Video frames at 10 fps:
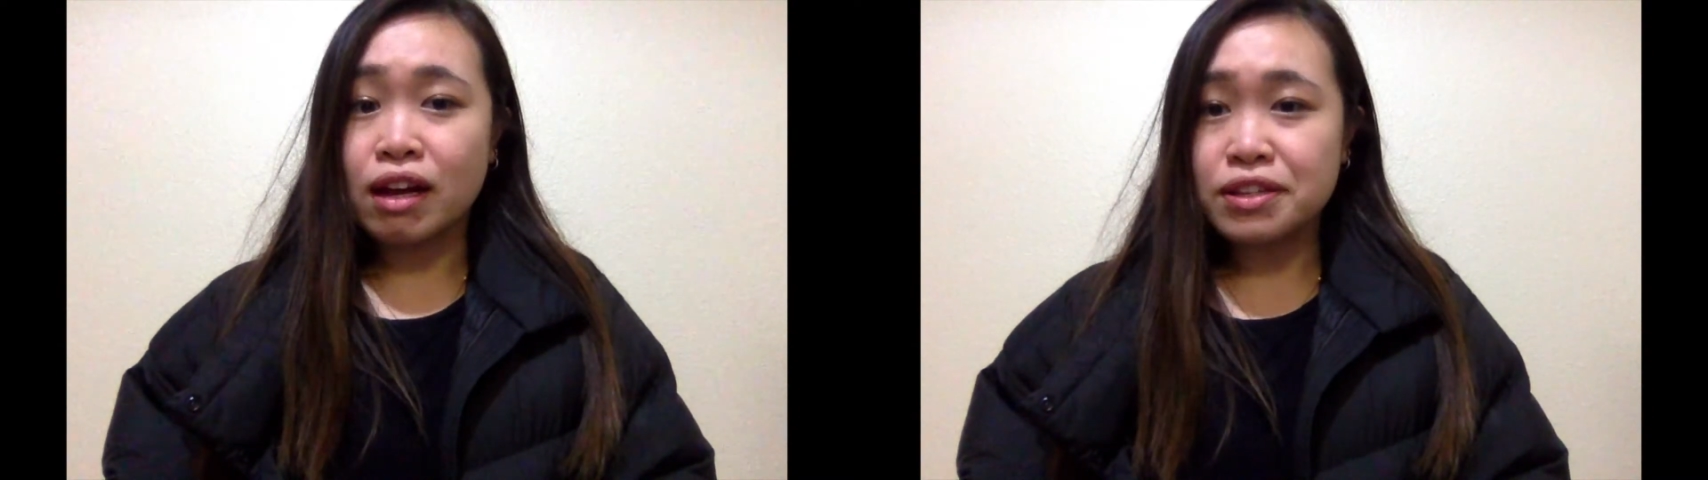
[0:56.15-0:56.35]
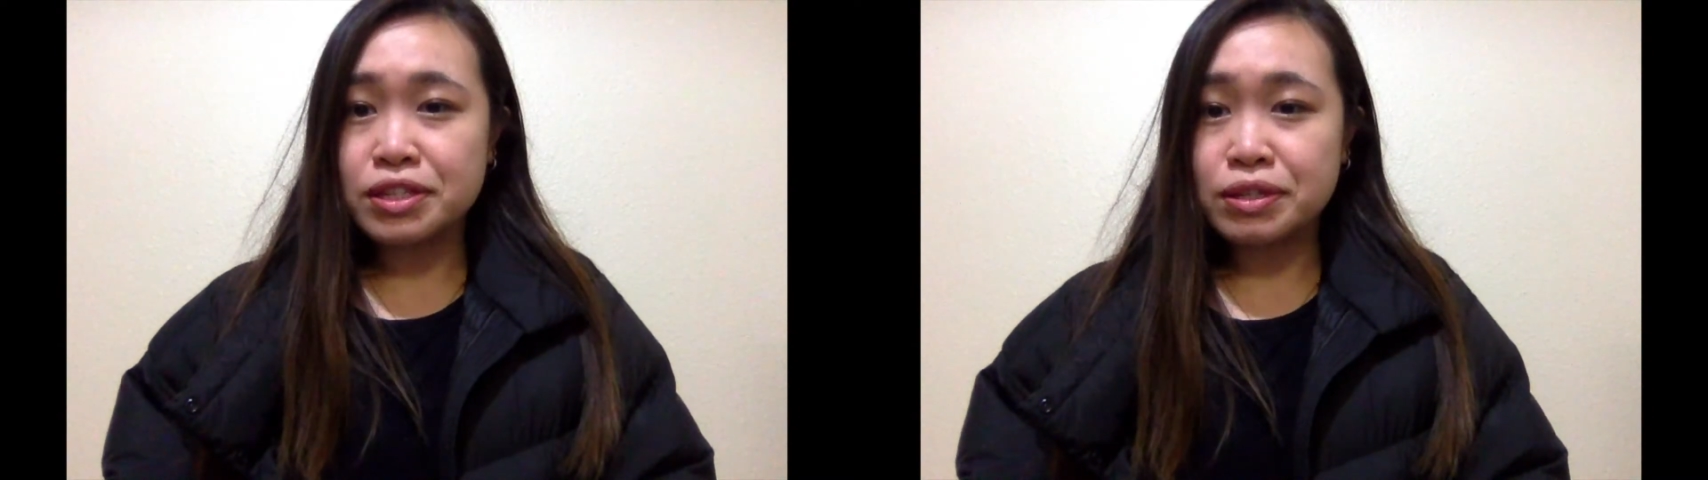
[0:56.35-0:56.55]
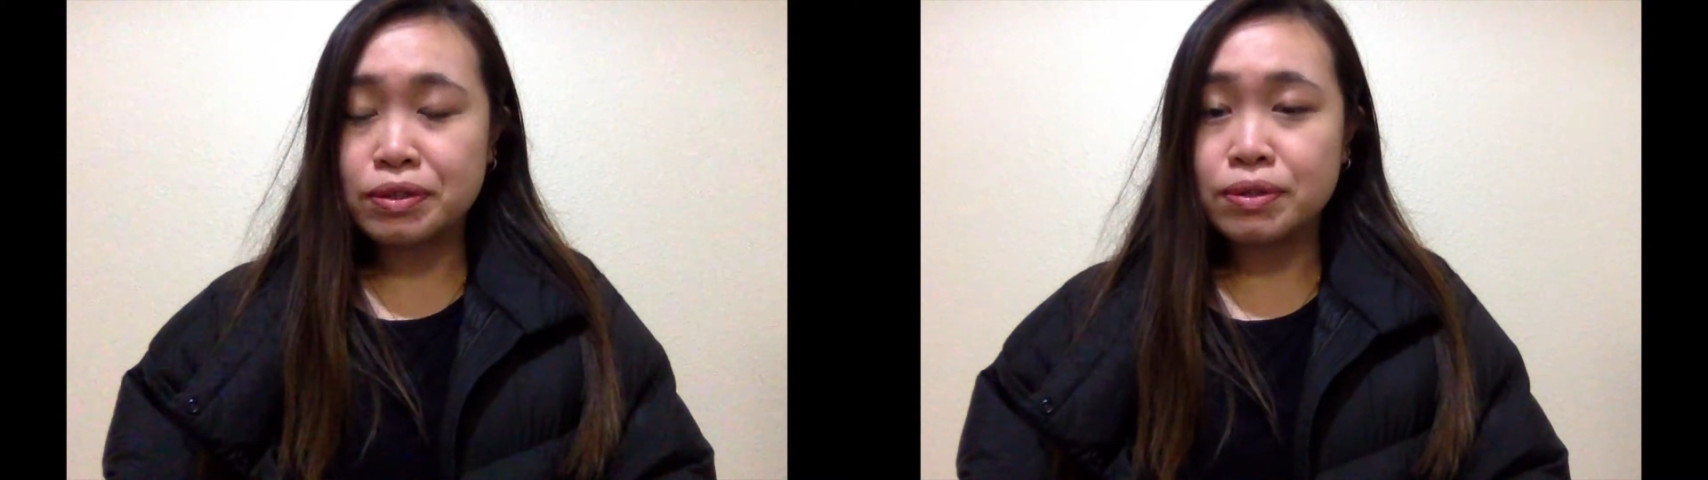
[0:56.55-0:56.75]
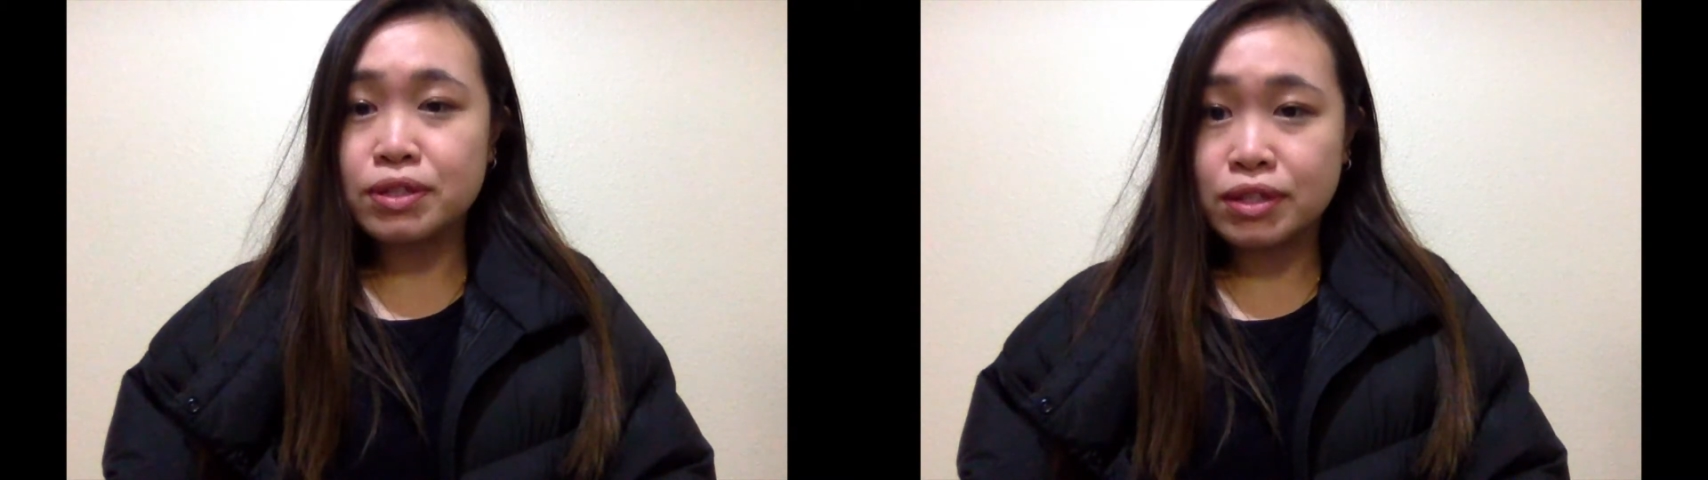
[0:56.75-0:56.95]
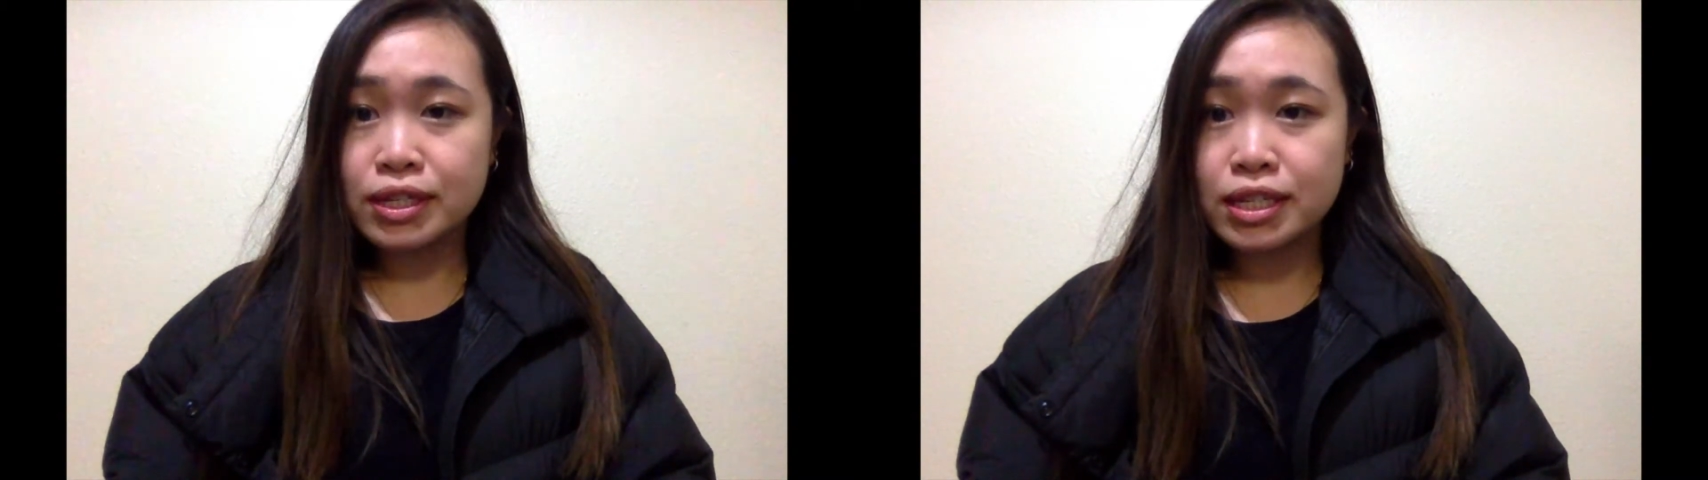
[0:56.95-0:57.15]
also
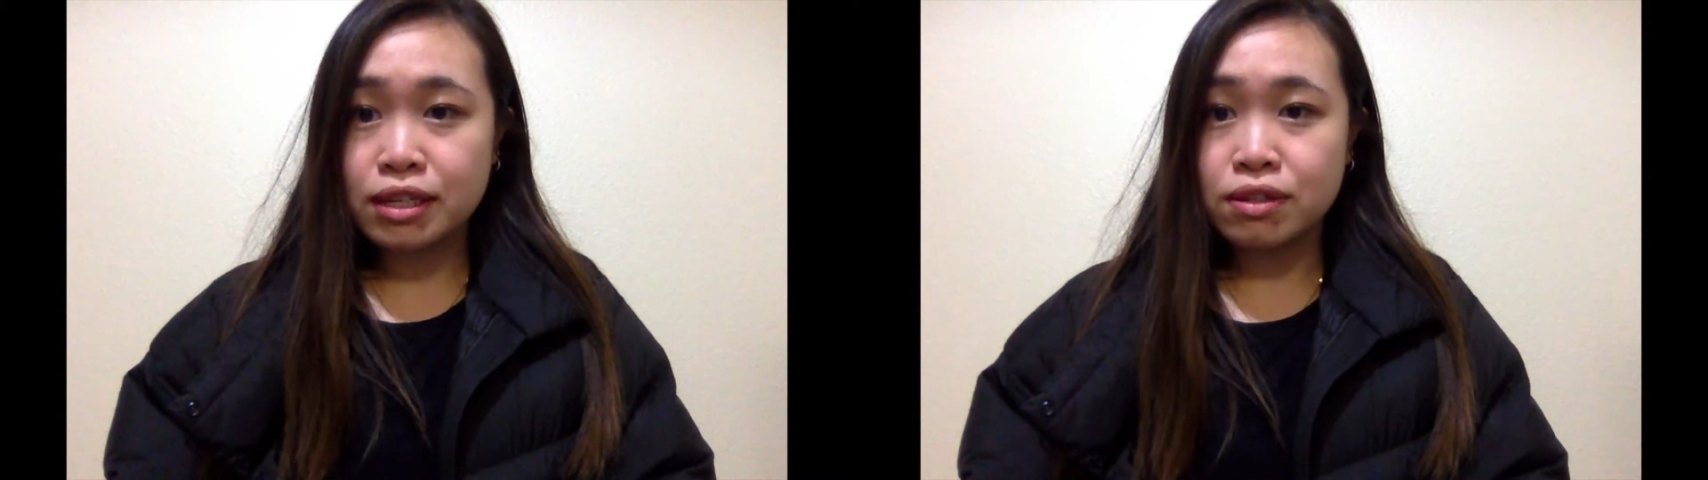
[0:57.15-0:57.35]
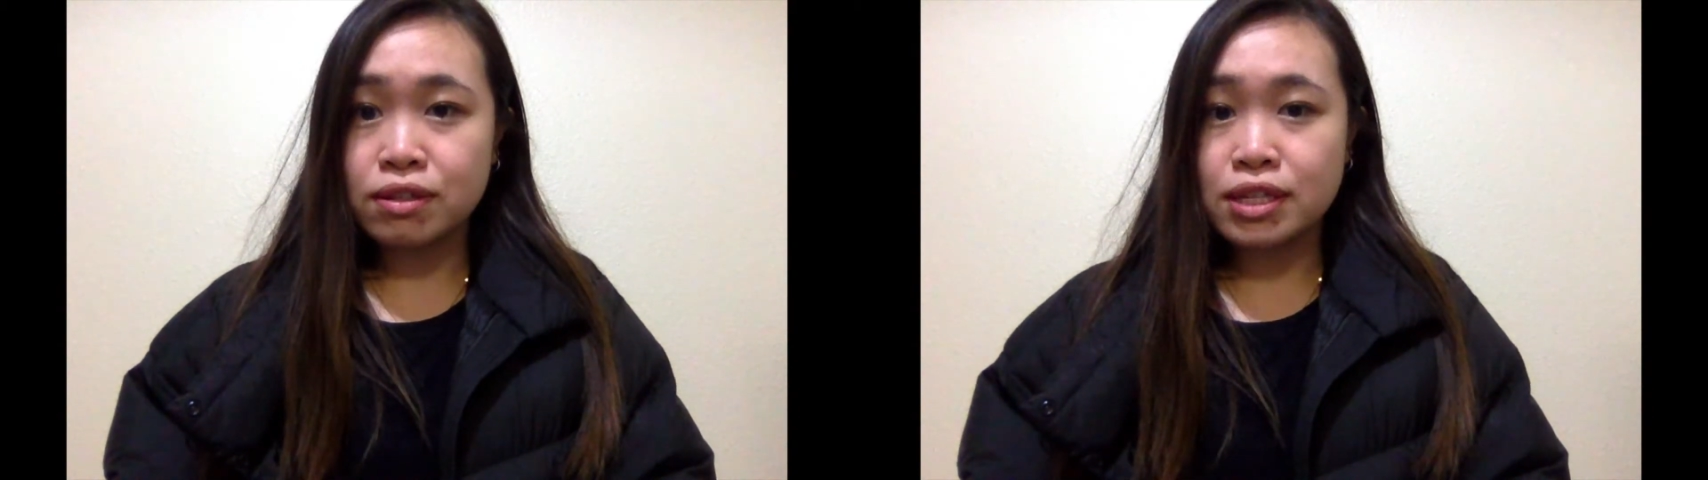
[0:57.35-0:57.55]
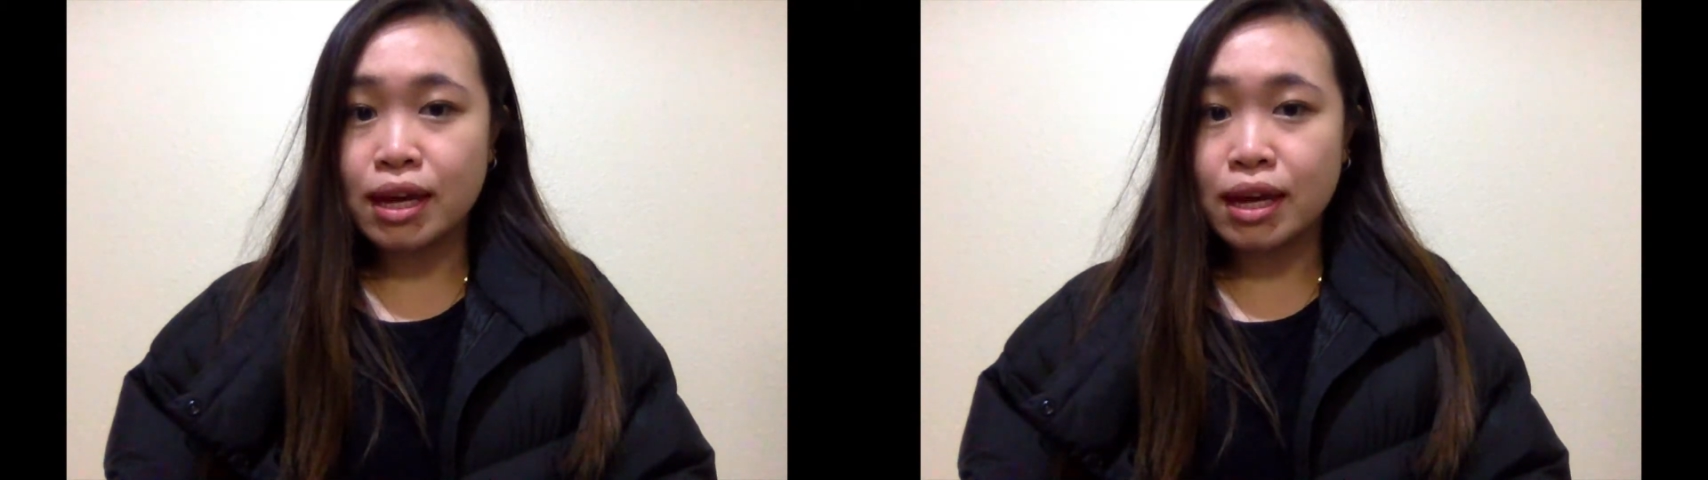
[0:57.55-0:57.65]
to continue to